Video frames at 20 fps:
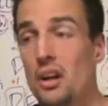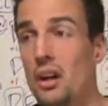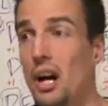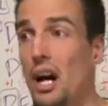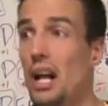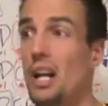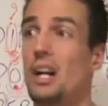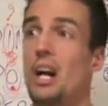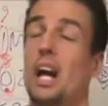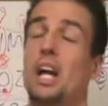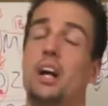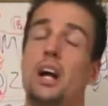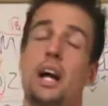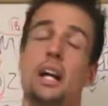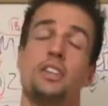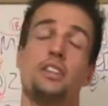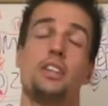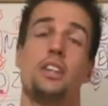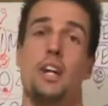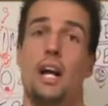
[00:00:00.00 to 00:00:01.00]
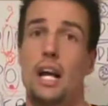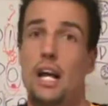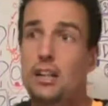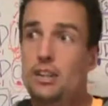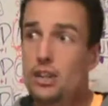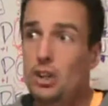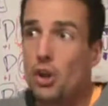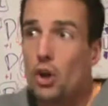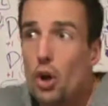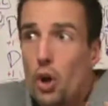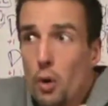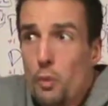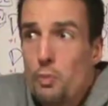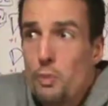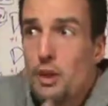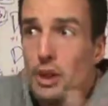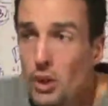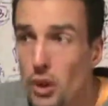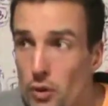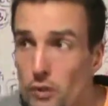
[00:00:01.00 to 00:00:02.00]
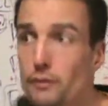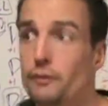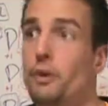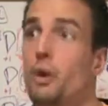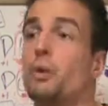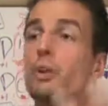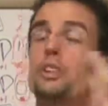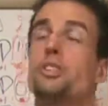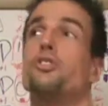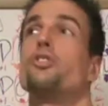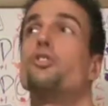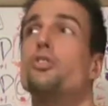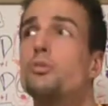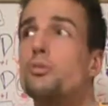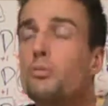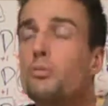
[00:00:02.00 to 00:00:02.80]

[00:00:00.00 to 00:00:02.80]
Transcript: I, I actually, I actually hope you don't focus too